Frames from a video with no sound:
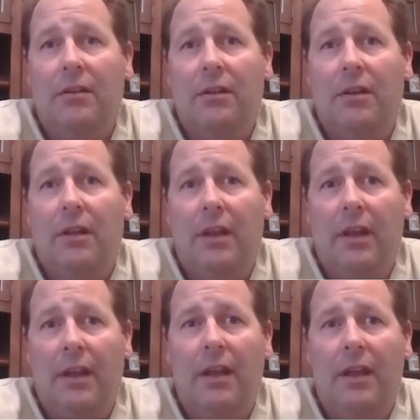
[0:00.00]

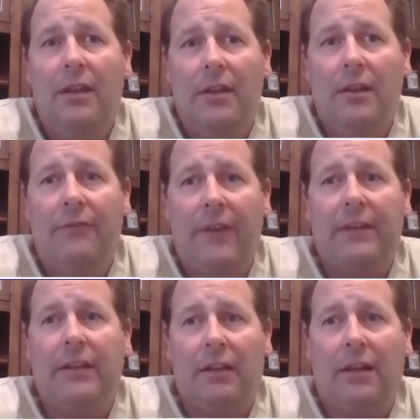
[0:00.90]
he
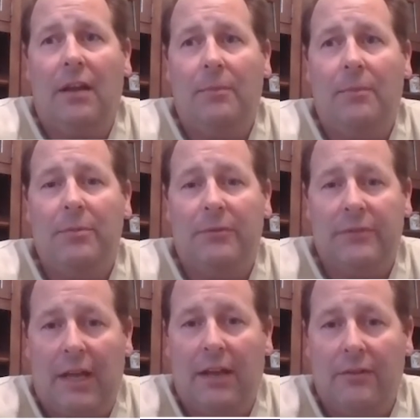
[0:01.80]
affected a lot of people's
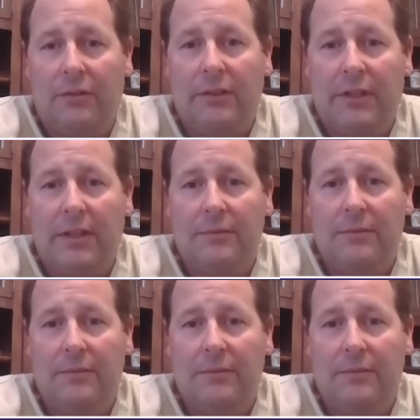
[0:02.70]
lives on the teams.